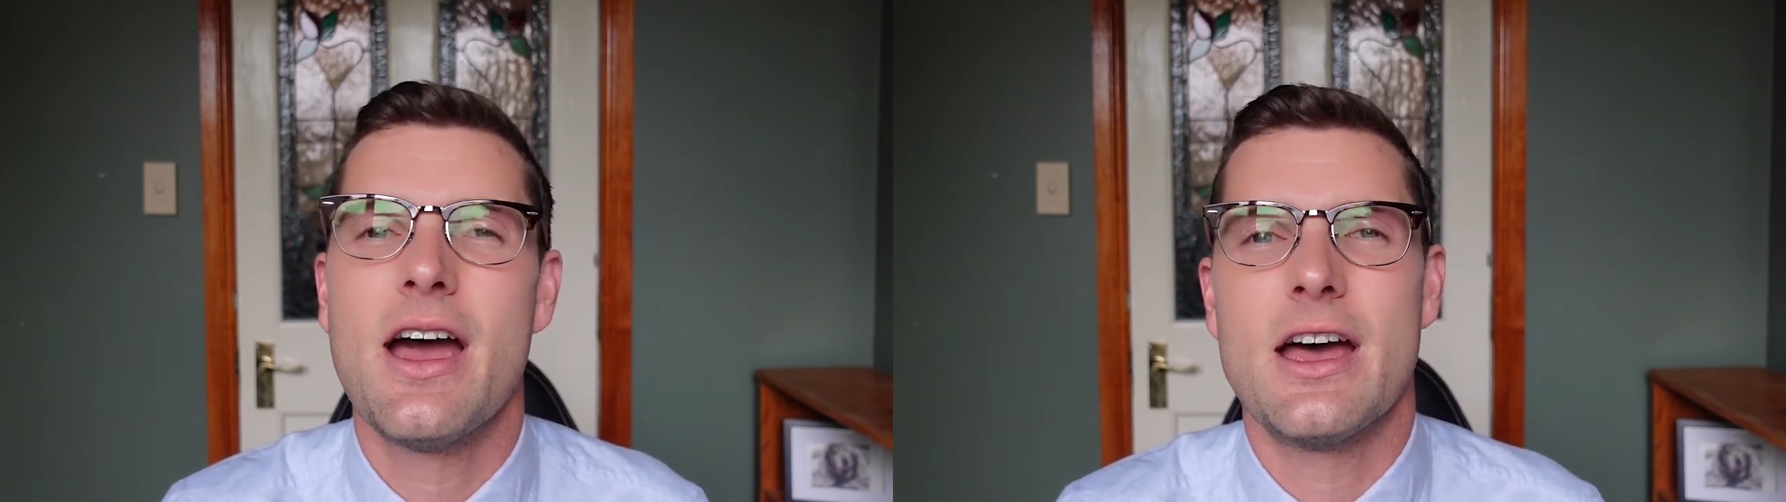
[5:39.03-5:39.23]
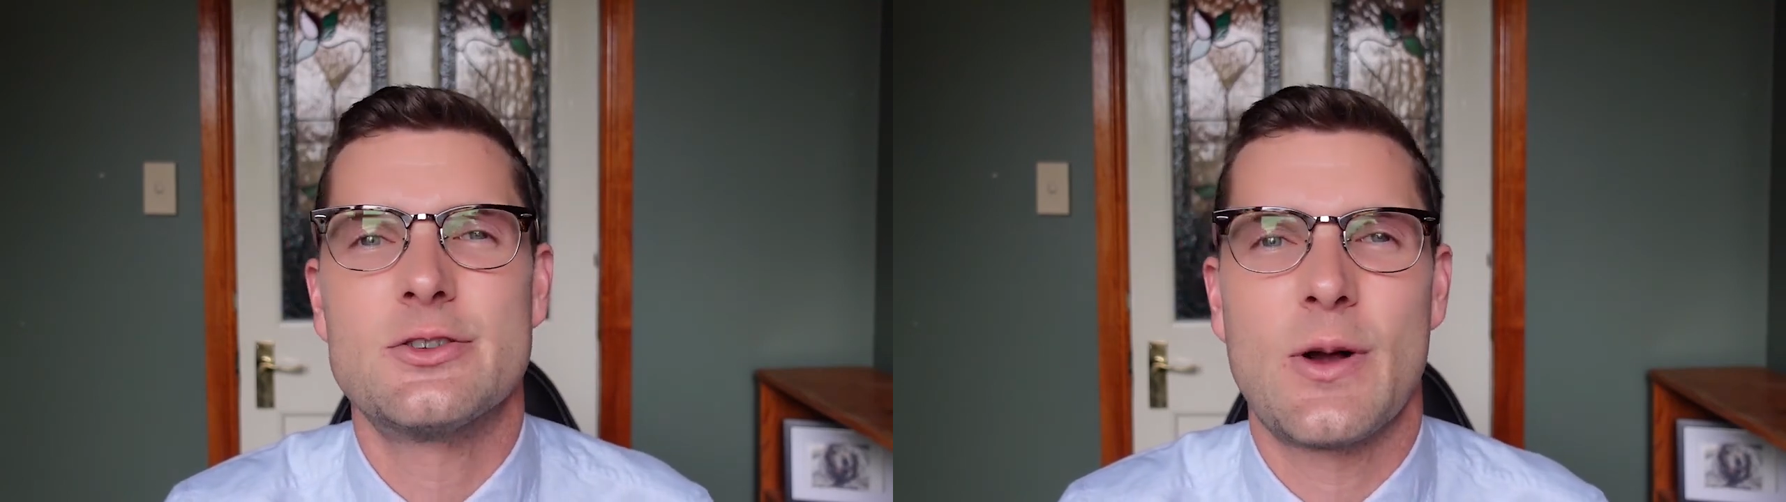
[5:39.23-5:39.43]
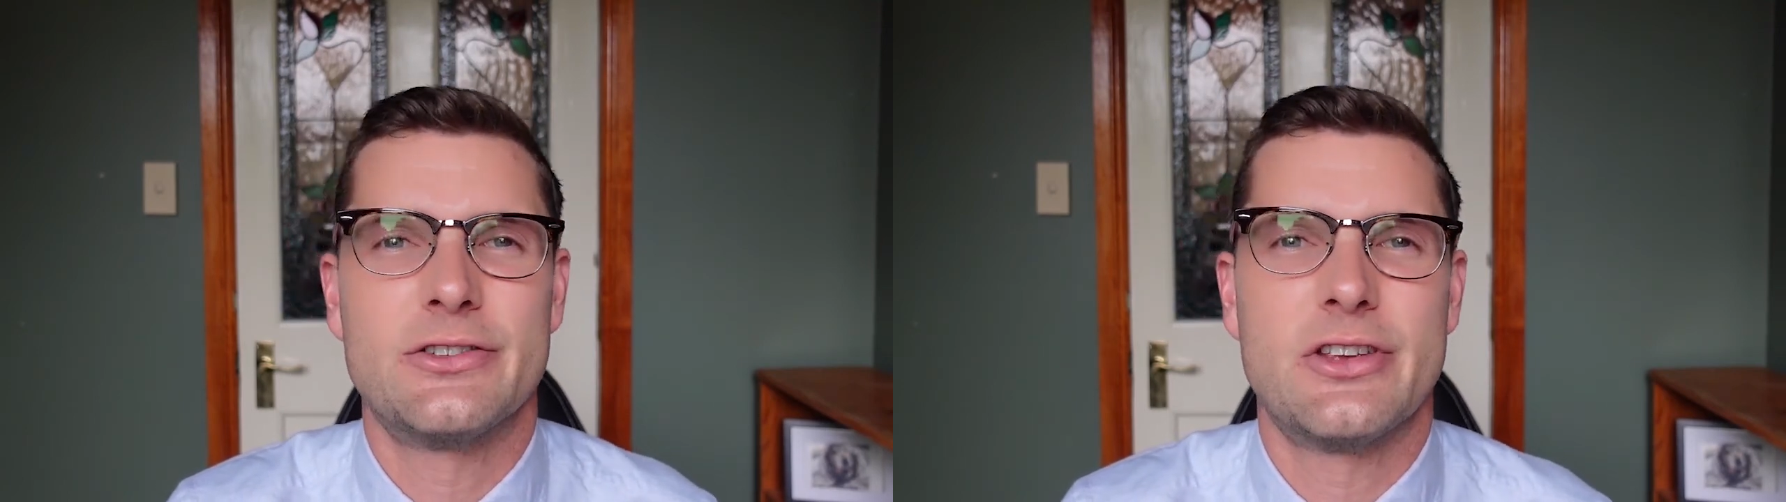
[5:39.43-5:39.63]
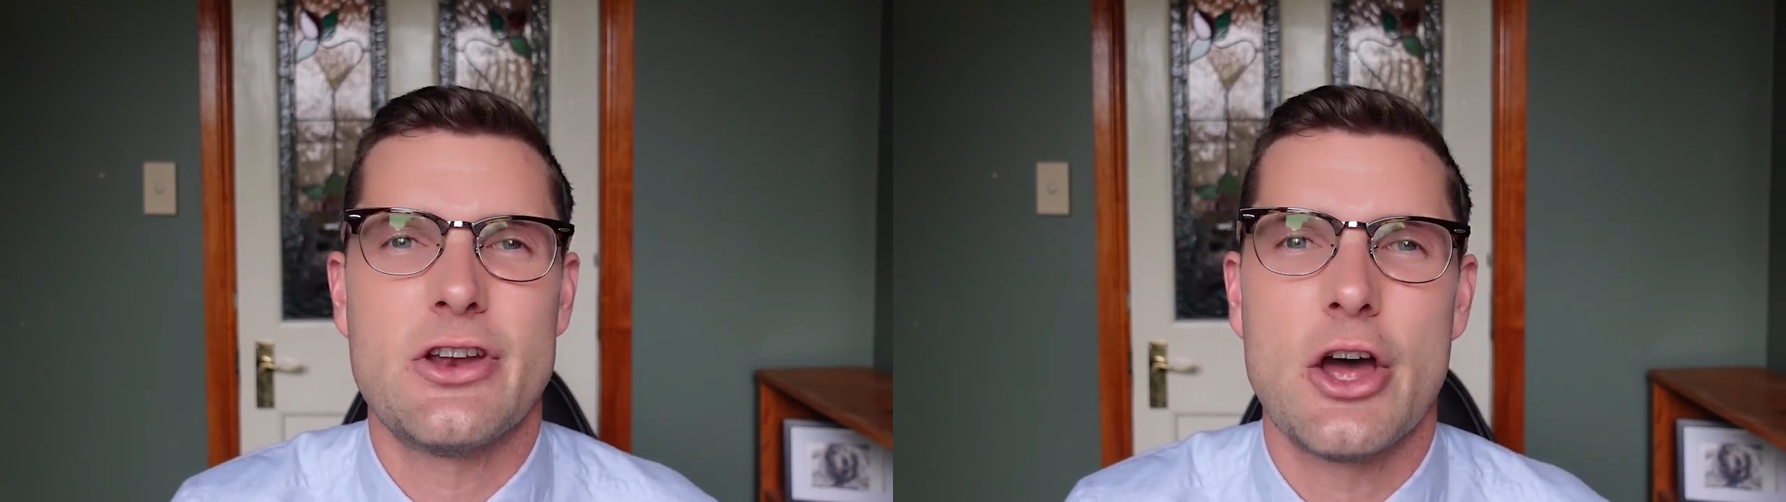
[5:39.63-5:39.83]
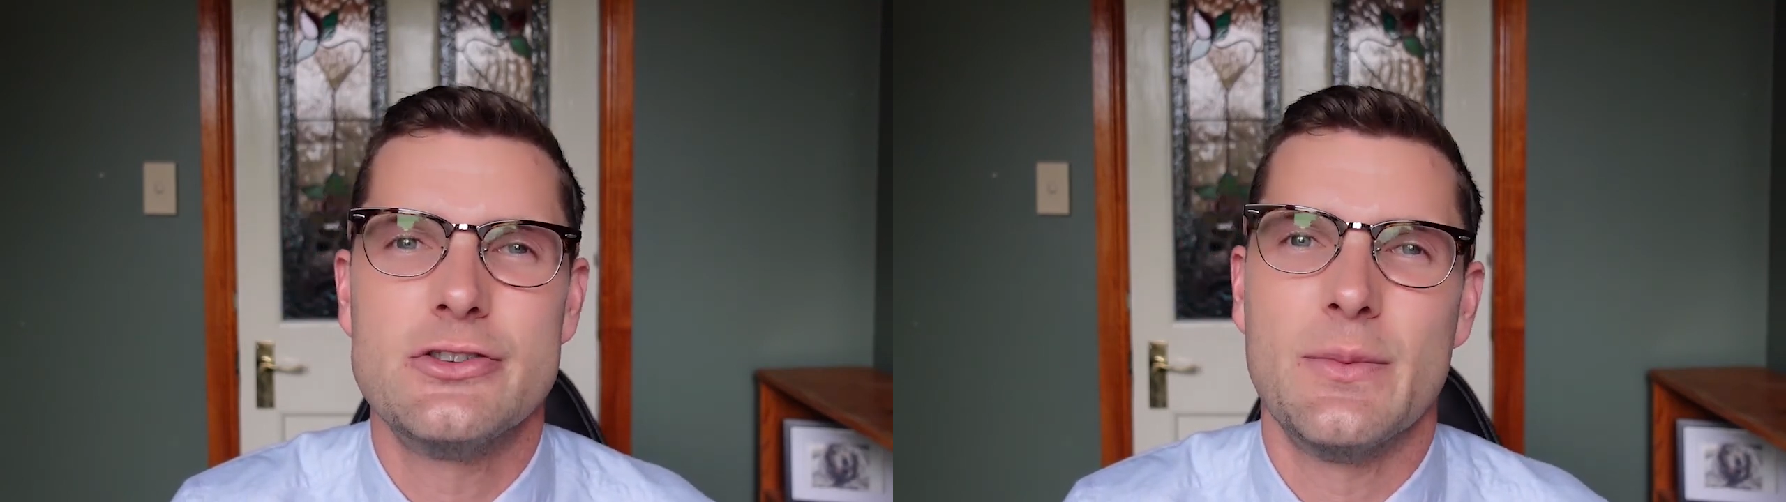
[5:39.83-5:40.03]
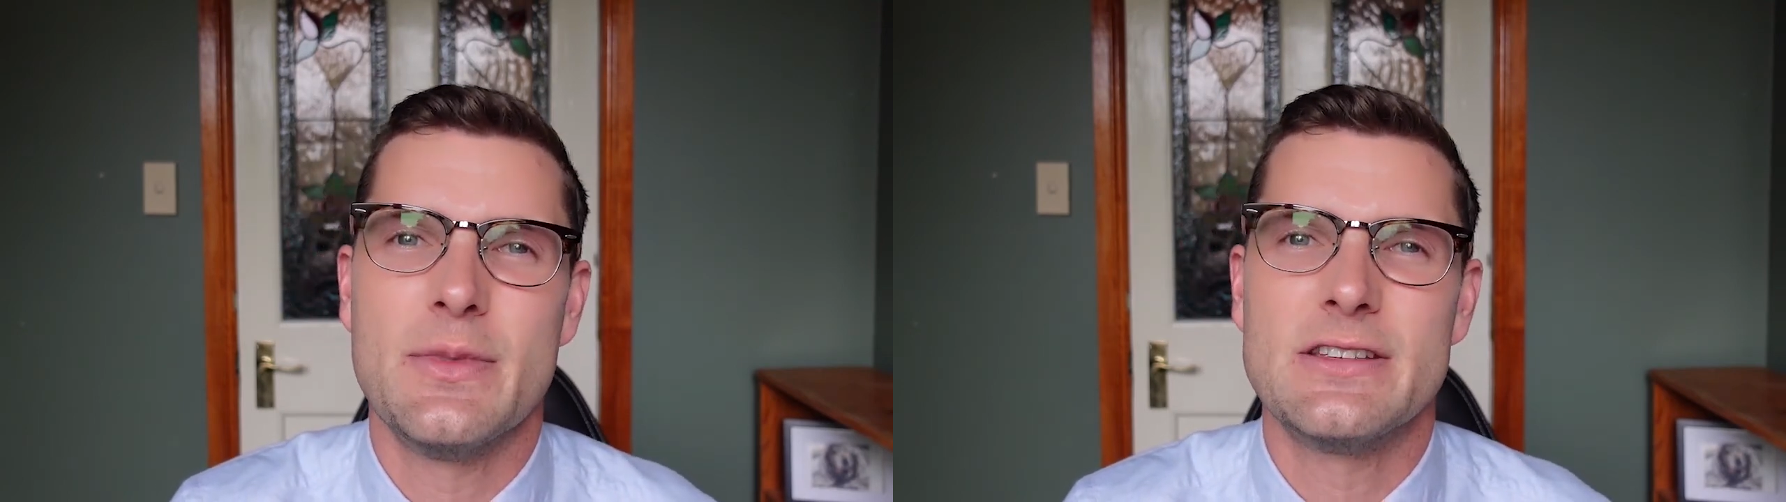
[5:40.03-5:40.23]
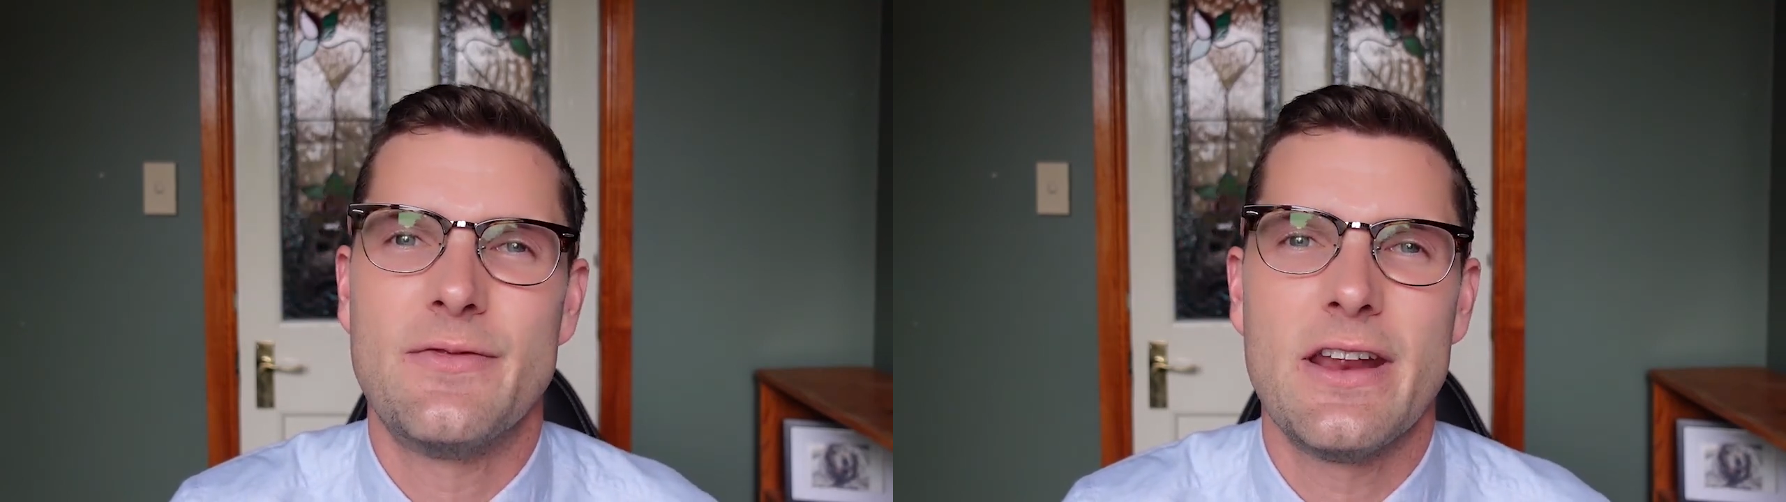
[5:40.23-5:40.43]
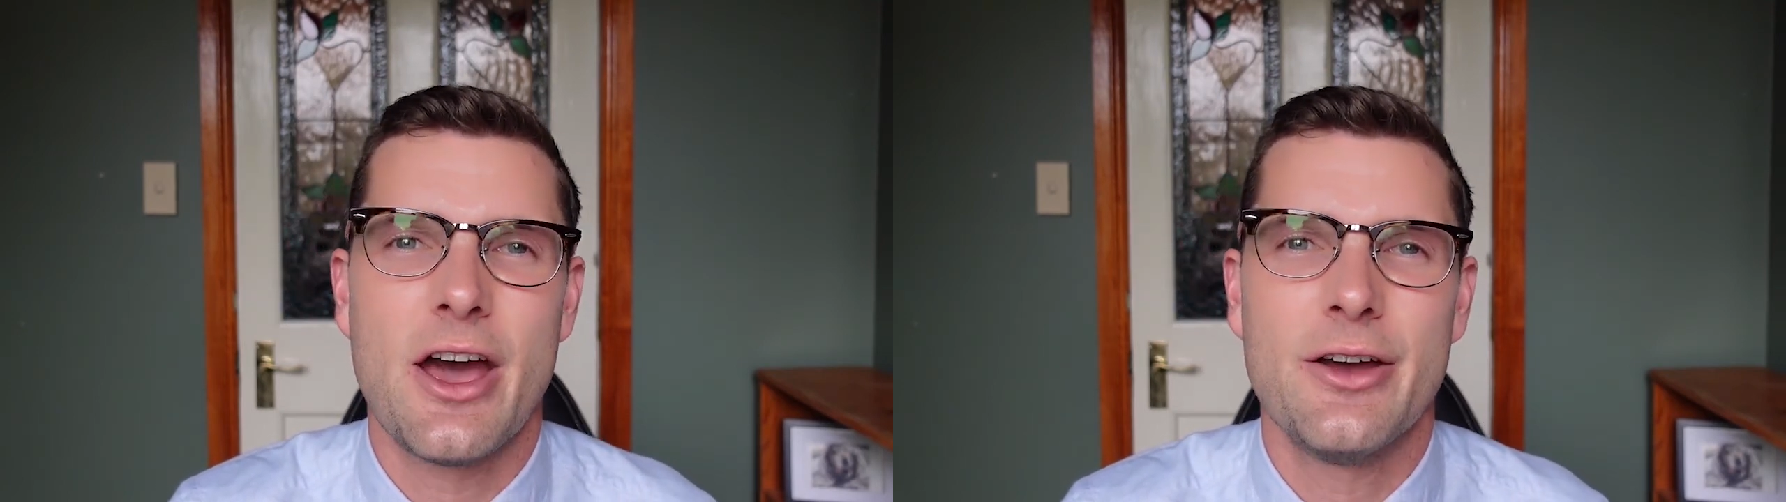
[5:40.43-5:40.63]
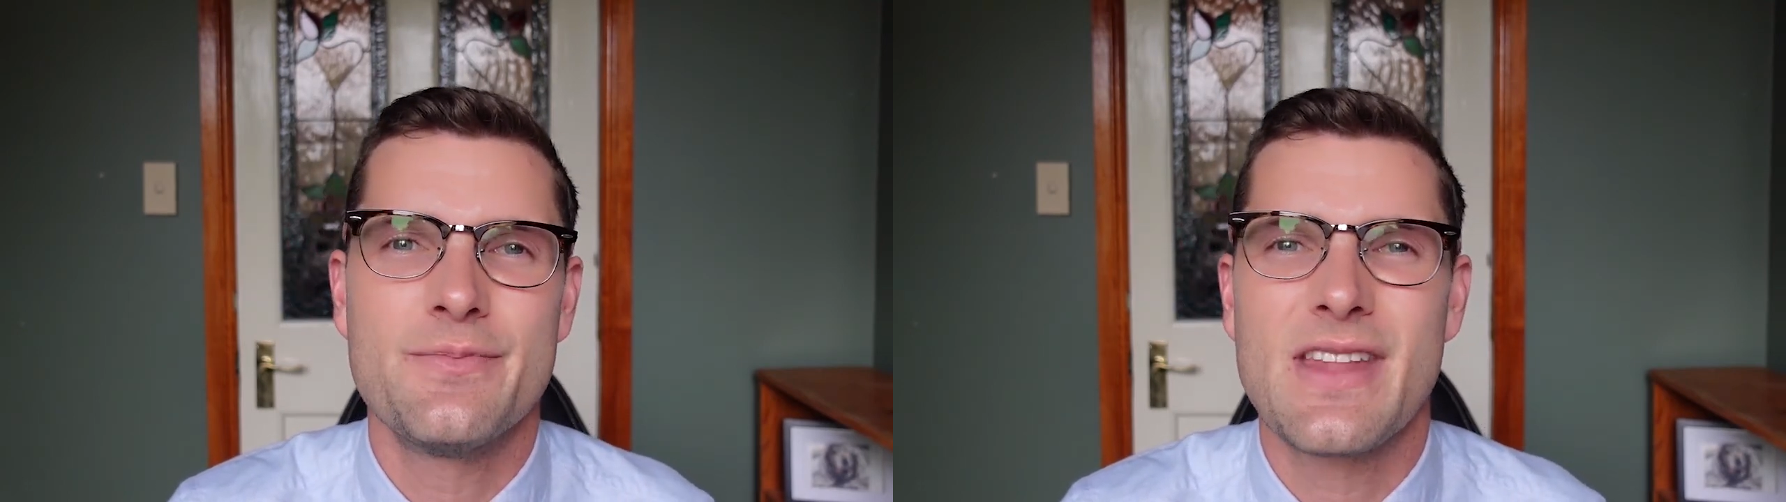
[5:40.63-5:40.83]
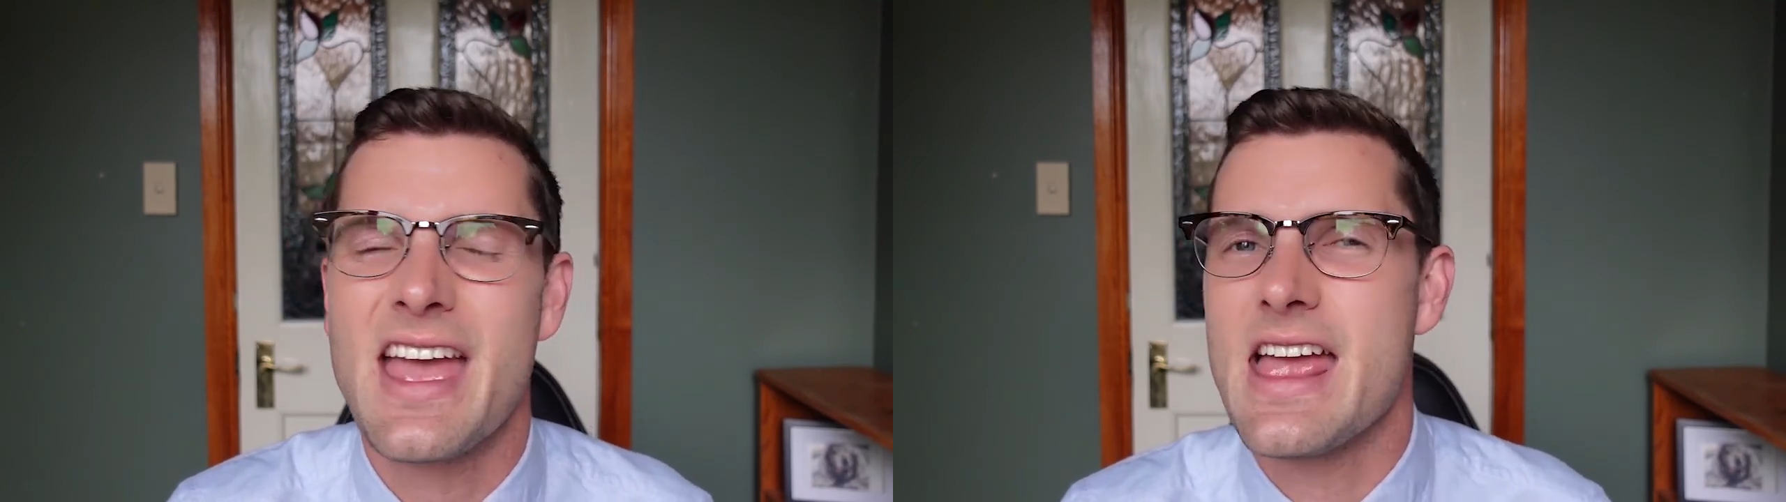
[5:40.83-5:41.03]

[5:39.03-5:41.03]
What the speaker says: as well as the notes from this video.